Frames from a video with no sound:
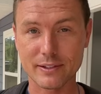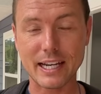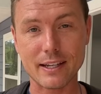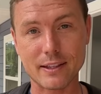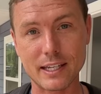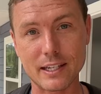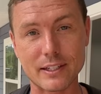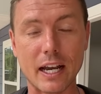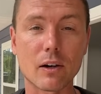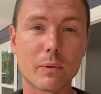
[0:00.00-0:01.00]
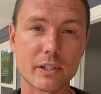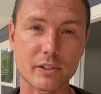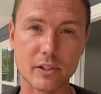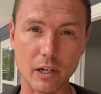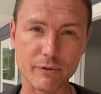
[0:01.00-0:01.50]
second thing is I don't want to
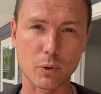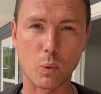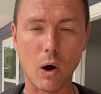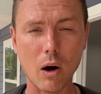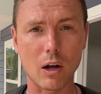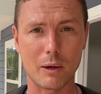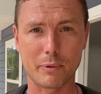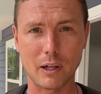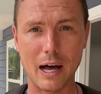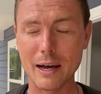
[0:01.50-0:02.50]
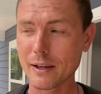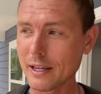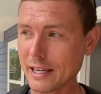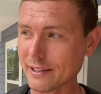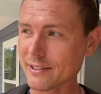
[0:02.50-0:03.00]
scuff the wall up a lot,
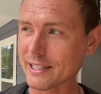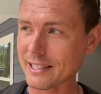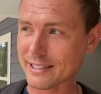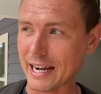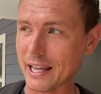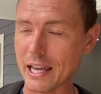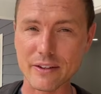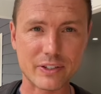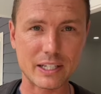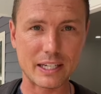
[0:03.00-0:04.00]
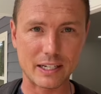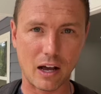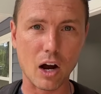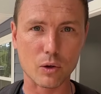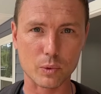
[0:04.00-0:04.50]
and this thing is kind of heavy and
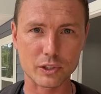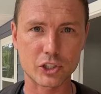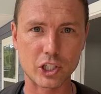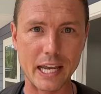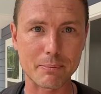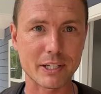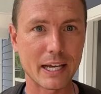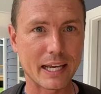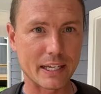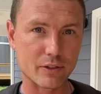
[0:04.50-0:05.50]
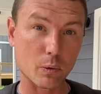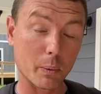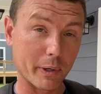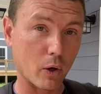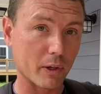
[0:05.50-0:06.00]
awkward shaped, and so
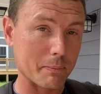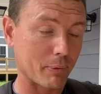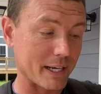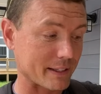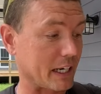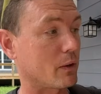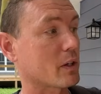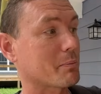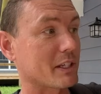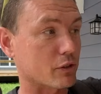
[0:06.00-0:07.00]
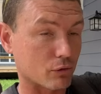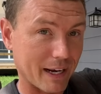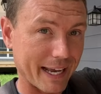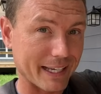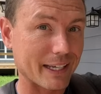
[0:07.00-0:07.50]
when we hold it in place, I don't want to be
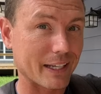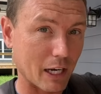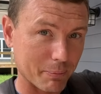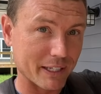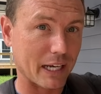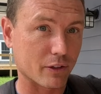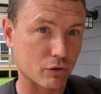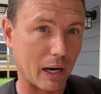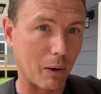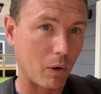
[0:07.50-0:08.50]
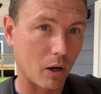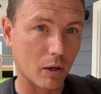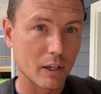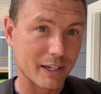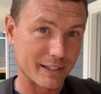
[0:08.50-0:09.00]
dragging it up and down the
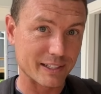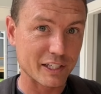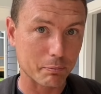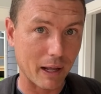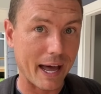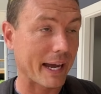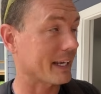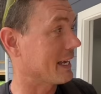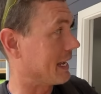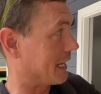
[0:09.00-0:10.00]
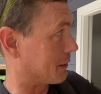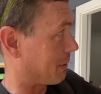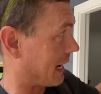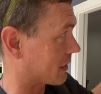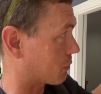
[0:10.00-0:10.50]
drywall because it's black and the
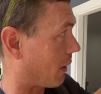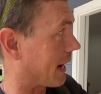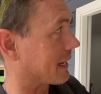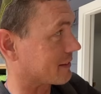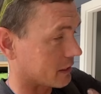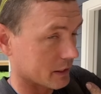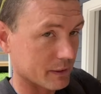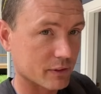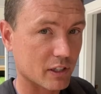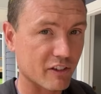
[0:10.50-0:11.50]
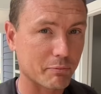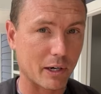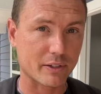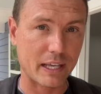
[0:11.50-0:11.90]
paint is white and it's going to leave scuff marks